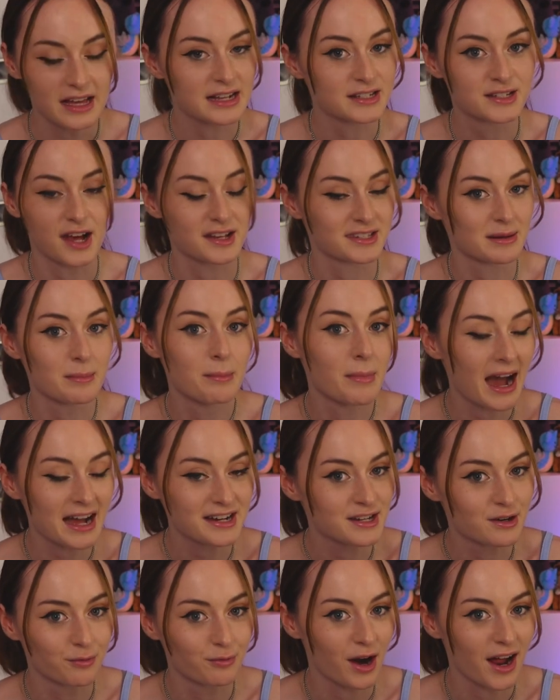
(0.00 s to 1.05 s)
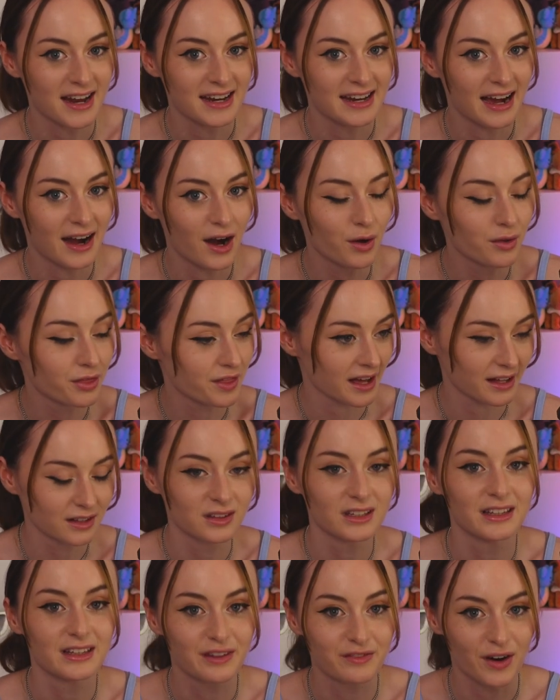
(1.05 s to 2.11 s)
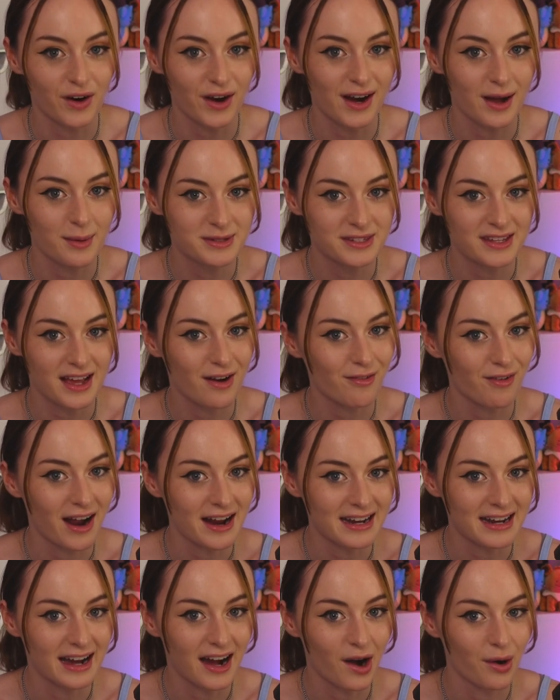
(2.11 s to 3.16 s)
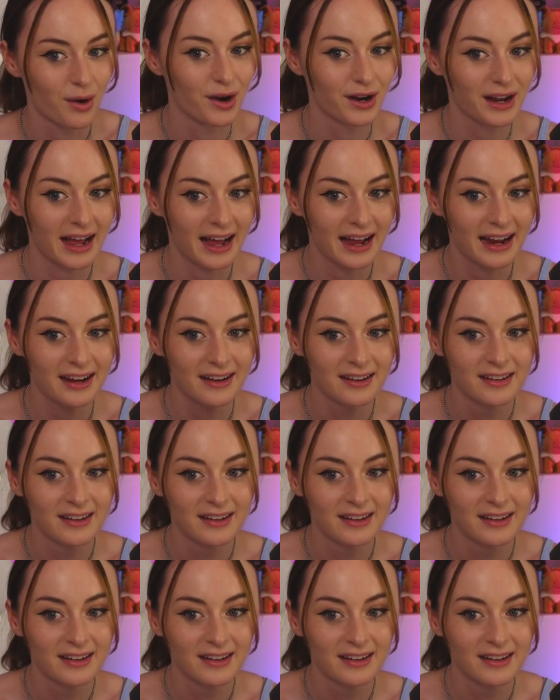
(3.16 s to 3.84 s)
It doesn't matter right now. They're clearly very upset right now, okay?